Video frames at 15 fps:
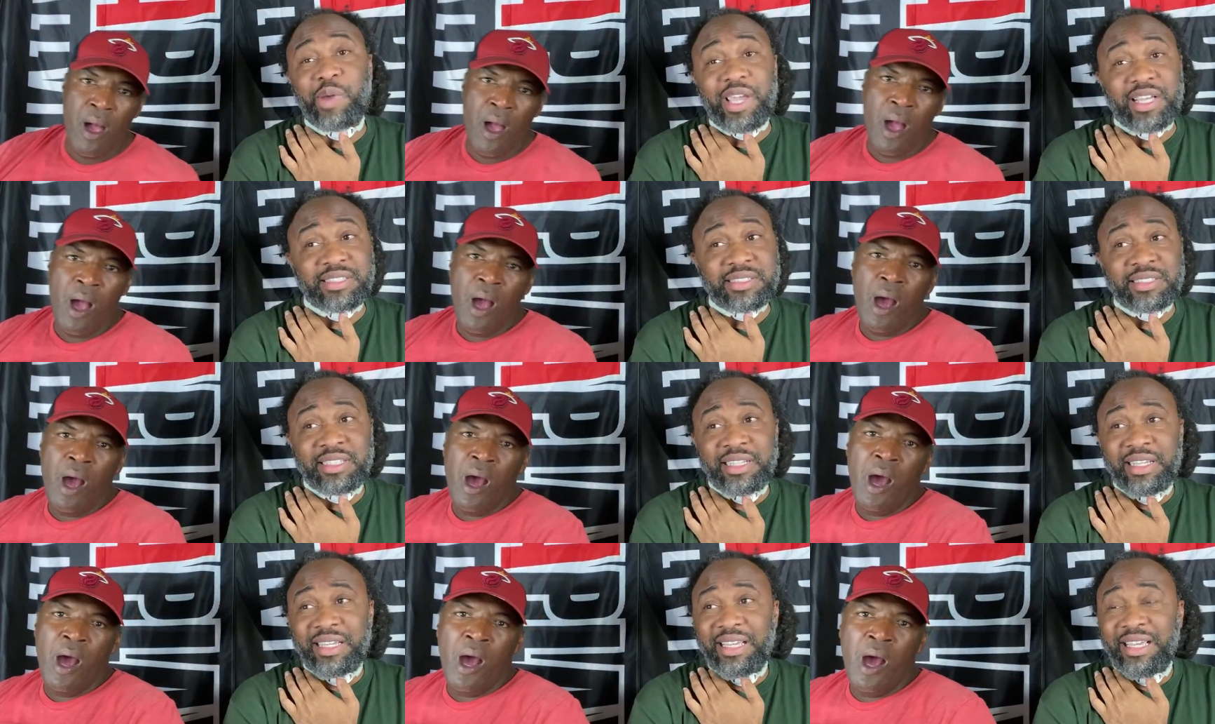Speaker 1: West,
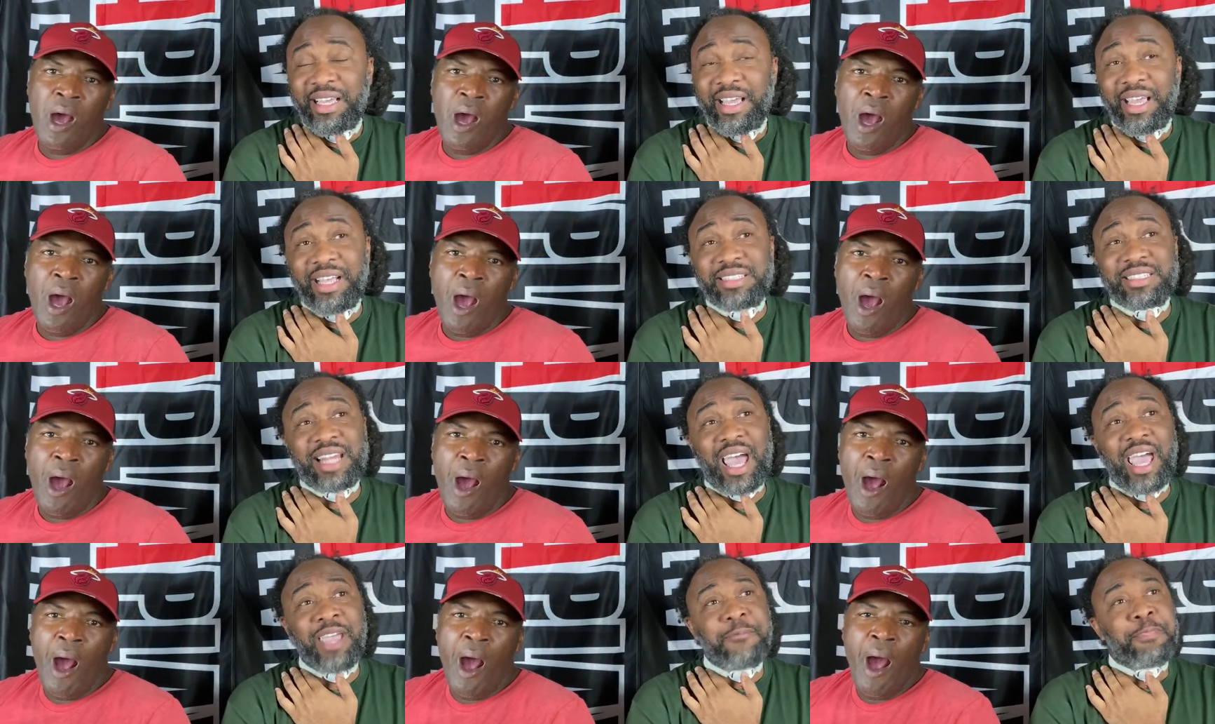it's
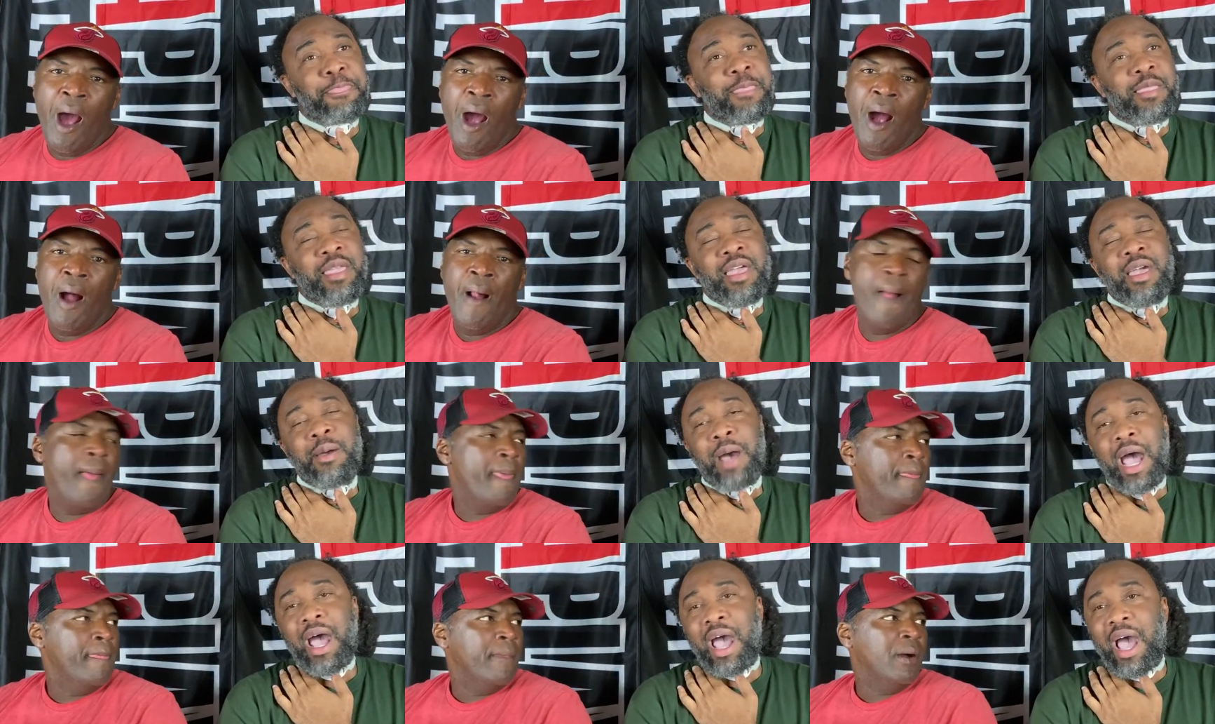like
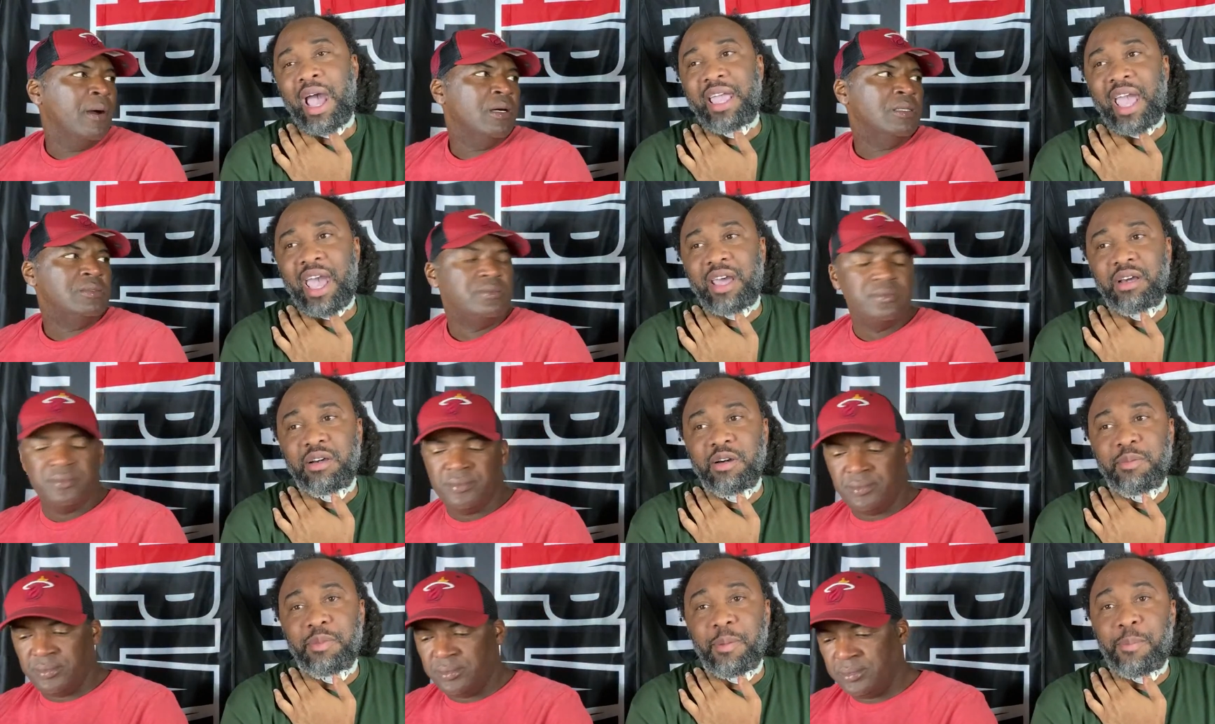I, I got
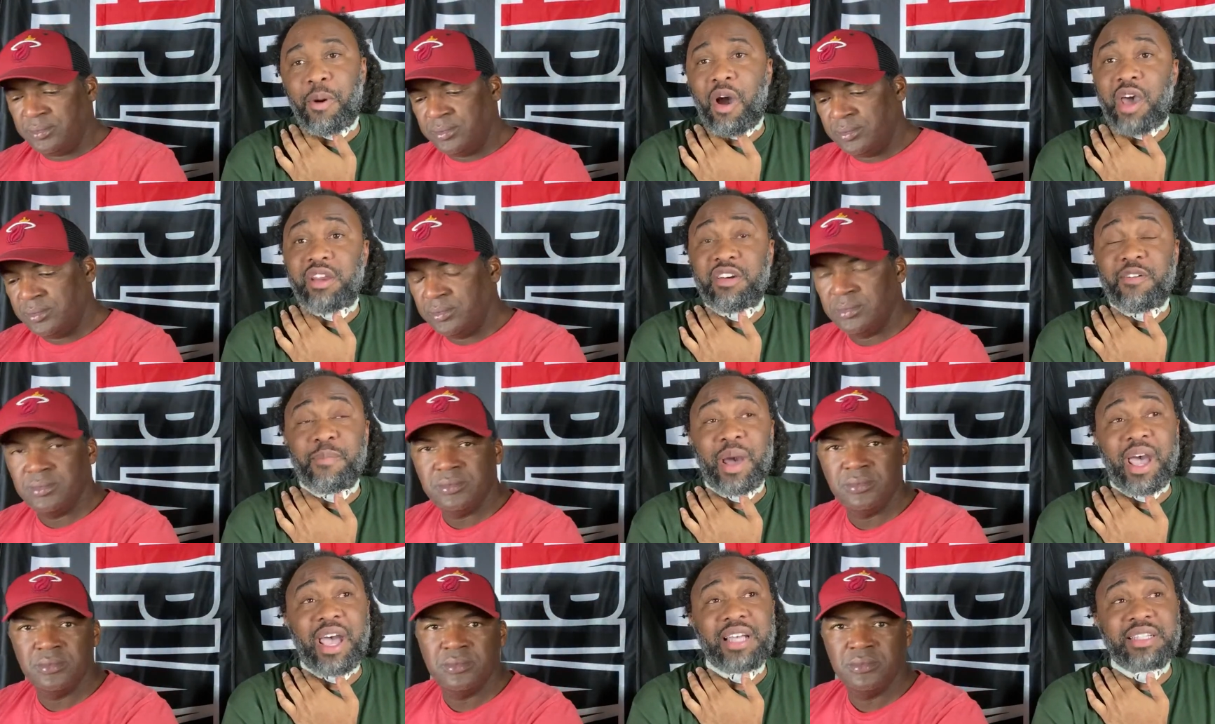um, a partner of
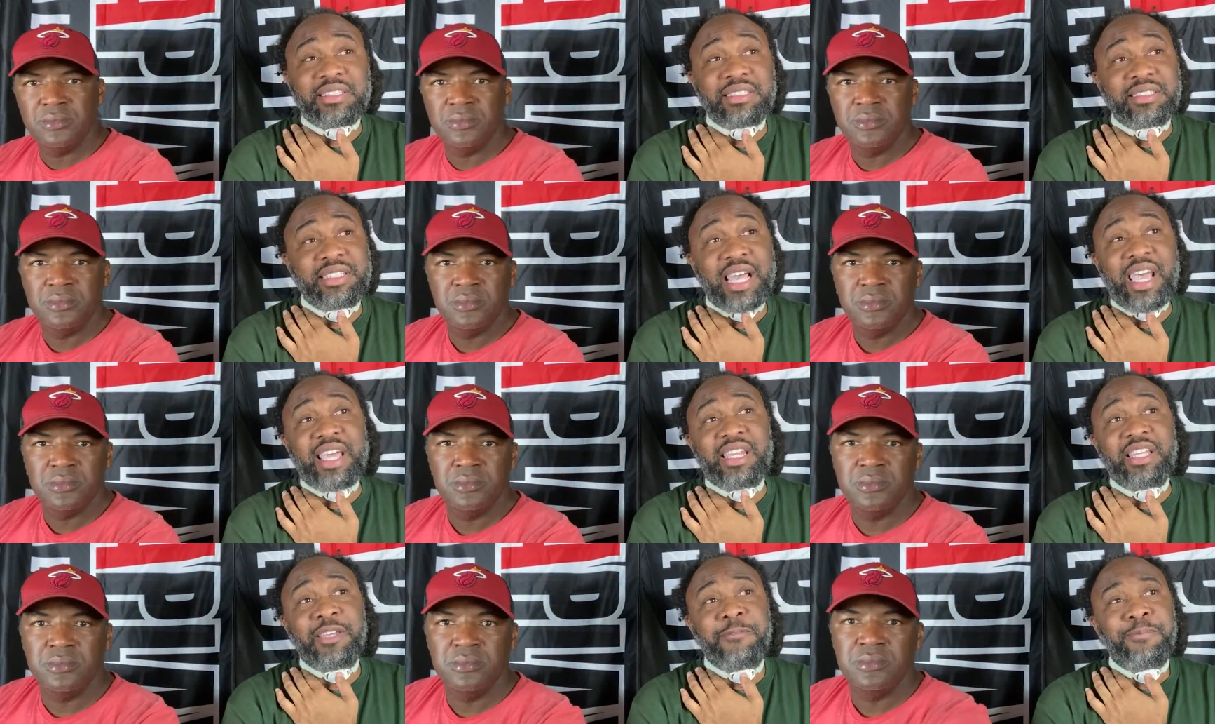mine, his
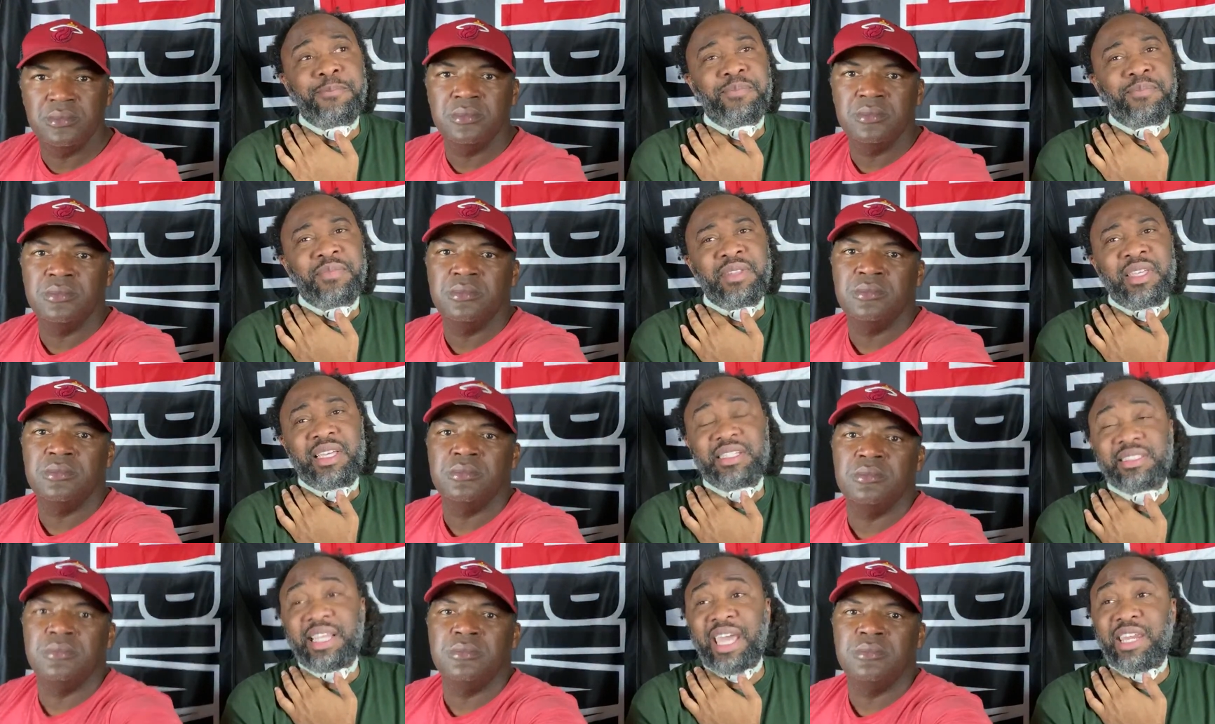daddy.
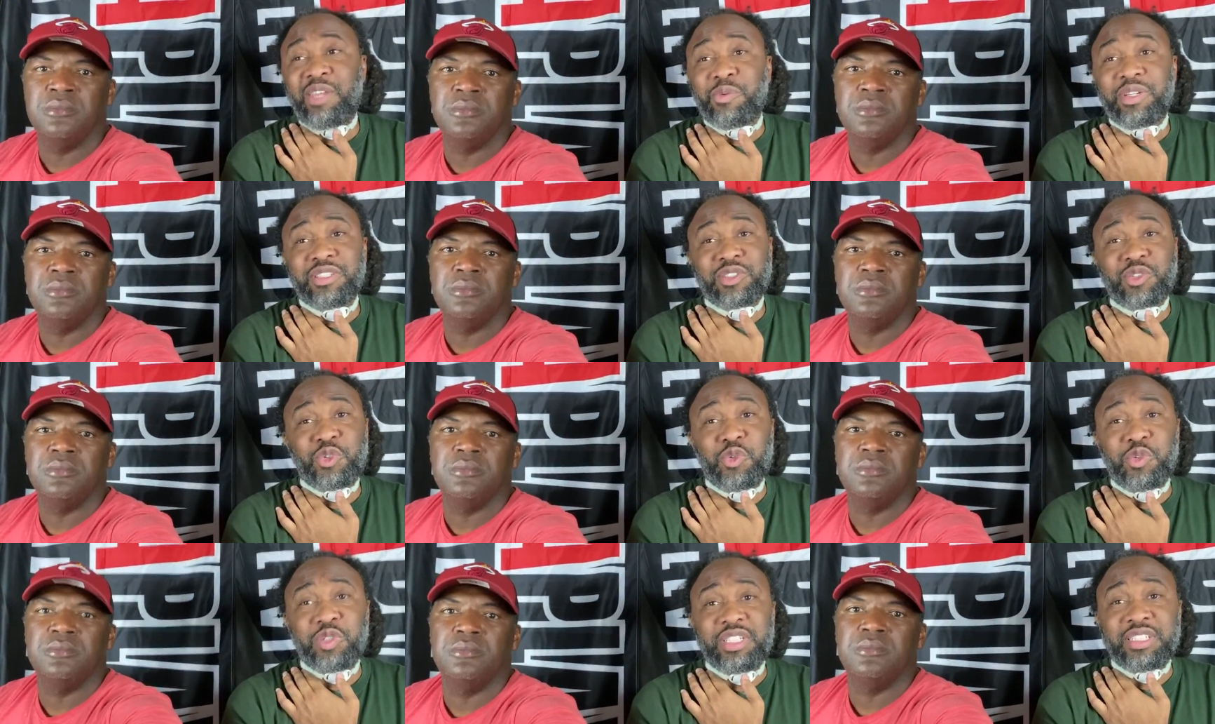His daddy went to
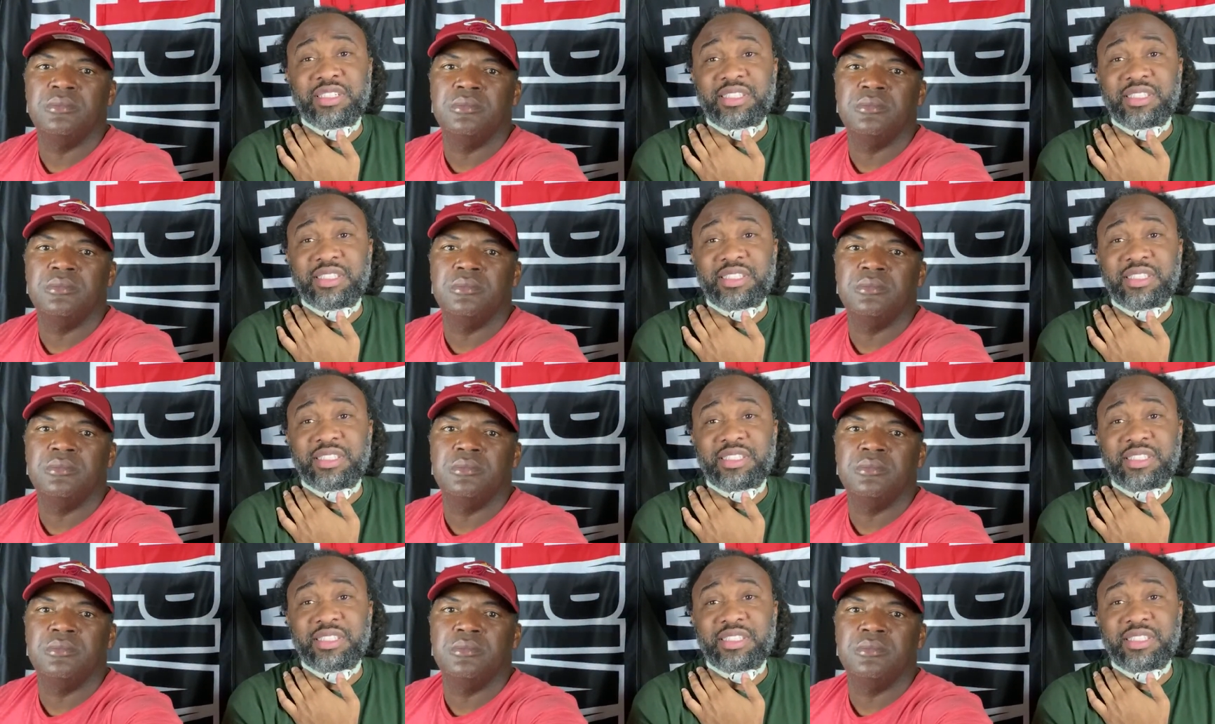school in the